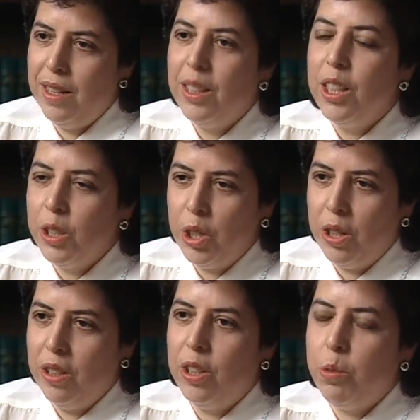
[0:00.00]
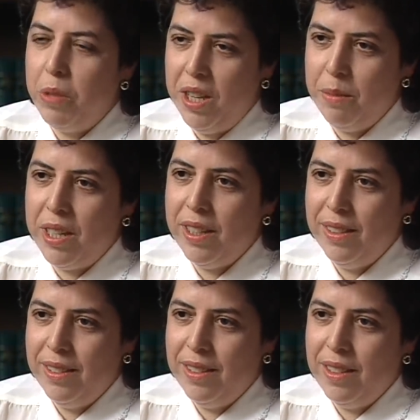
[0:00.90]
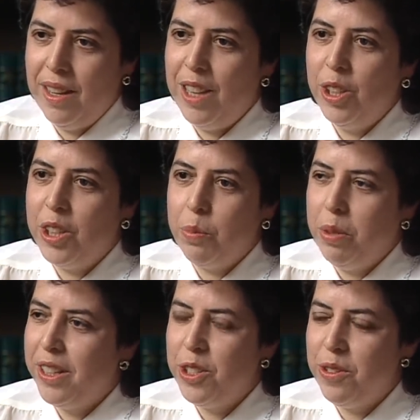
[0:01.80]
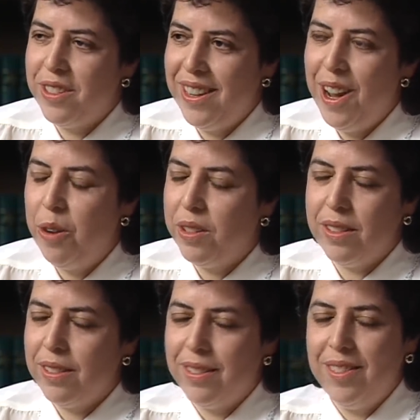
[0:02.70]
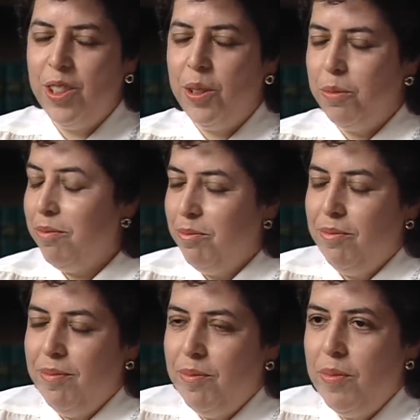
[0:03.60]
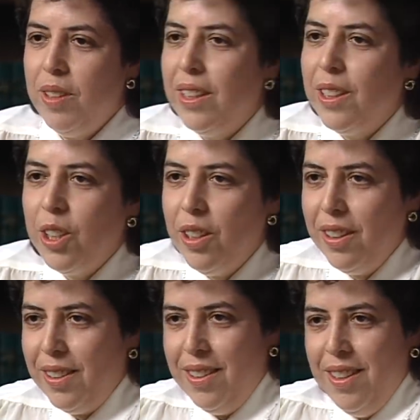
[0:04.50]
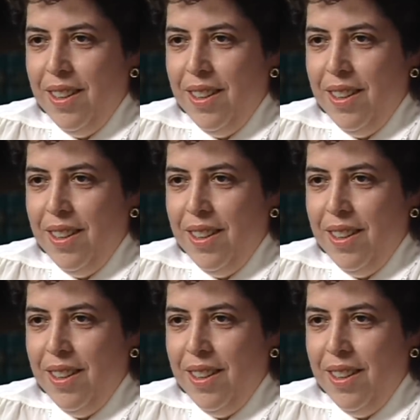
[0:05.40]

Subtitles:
A little girl, a baby. I look at the pictures now and it's, you know, a little girl.